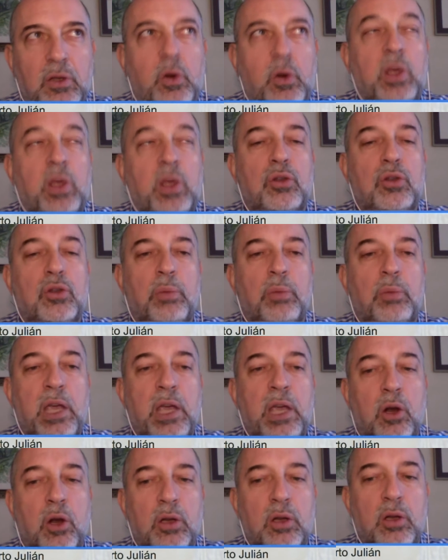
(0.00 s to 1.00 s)
to
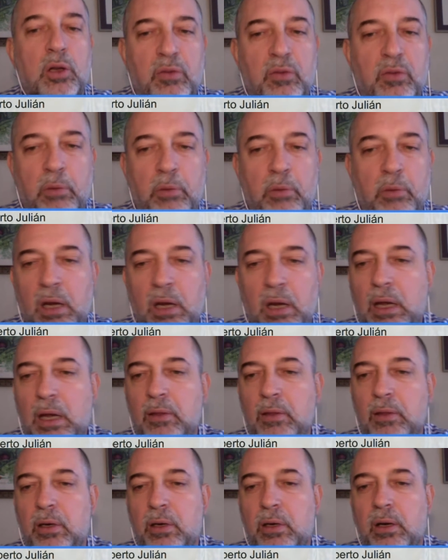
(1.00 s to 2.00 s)
biology from Eric Lander.
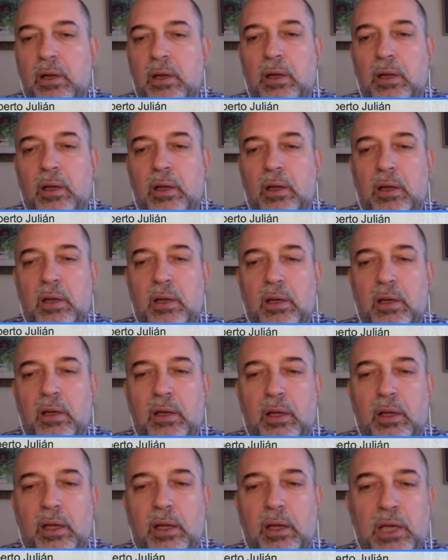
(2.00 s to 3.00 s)

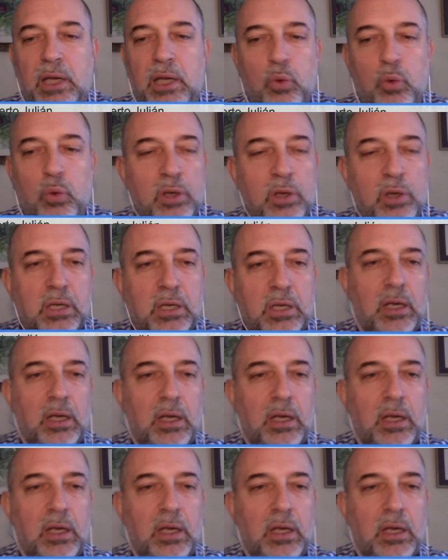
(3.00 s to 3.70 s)
It was a